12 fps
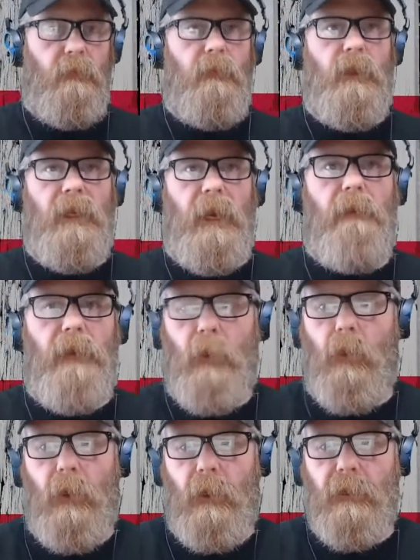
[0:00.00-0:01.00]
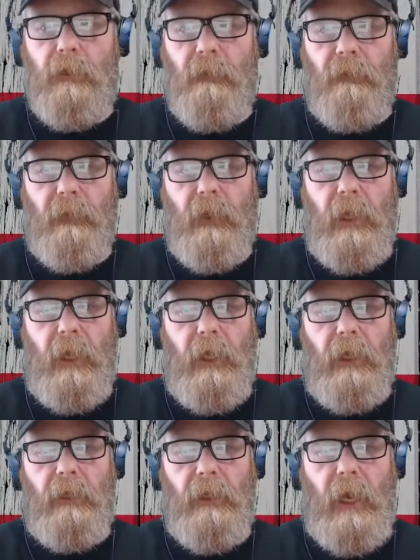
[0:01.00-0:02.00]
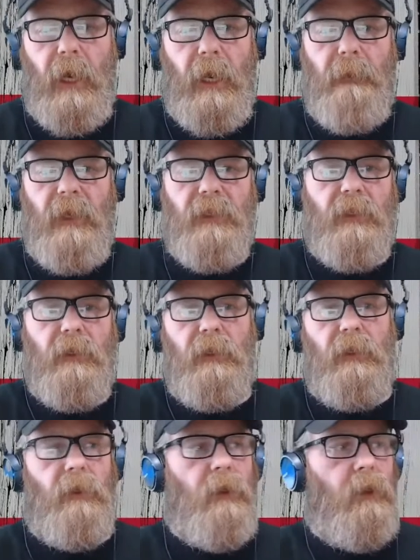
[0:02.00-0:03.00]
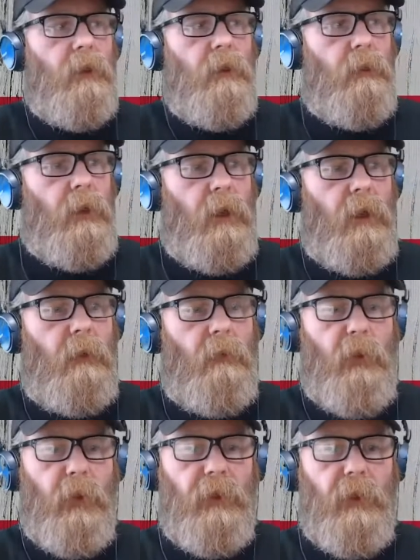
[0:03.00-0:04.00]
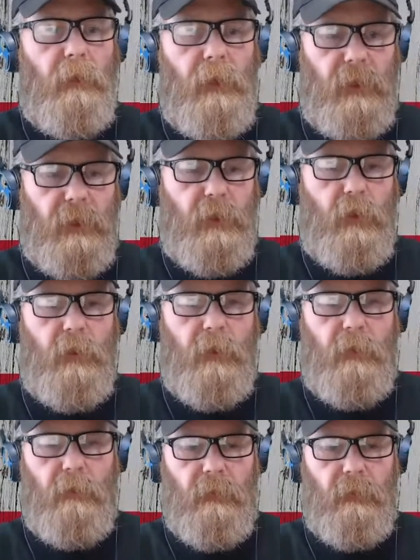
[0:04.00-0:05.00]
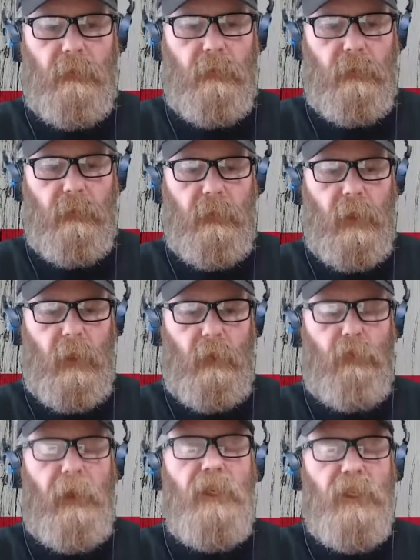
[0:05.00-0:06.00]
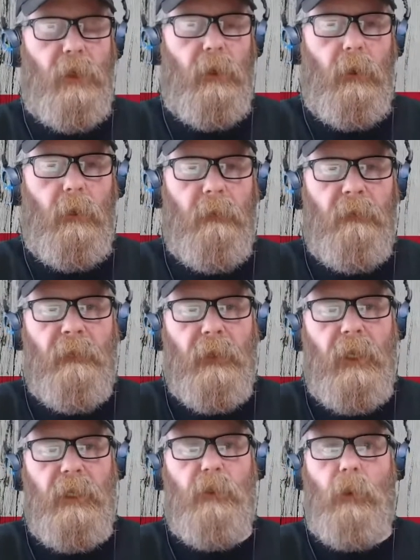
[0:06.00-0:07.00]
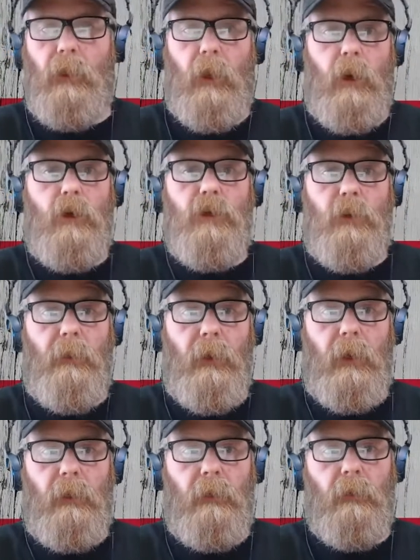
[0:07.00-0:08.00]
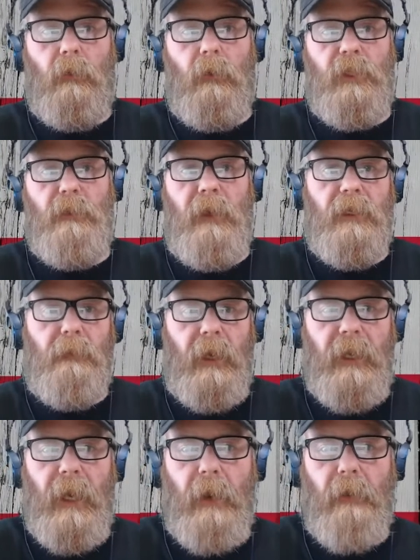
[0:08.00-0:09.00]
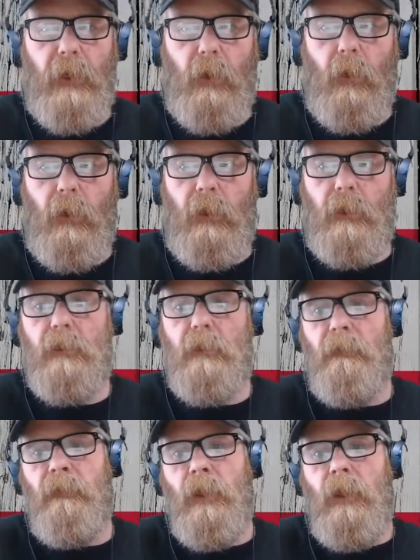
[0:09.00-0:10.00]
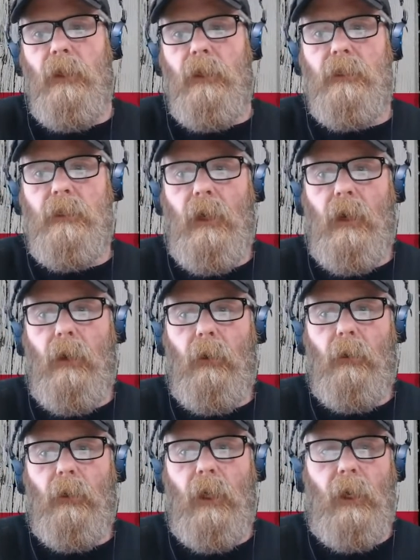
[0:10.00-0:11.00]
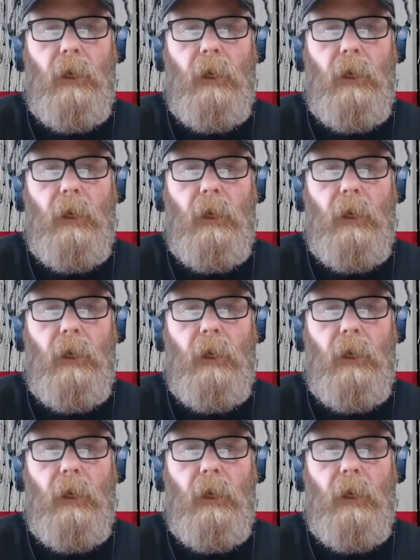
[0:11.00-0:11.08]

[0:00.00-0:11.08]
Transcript: the carrier oils and I basically put them in a certain ratio into a larger bottle, which makes my carrier oils. So,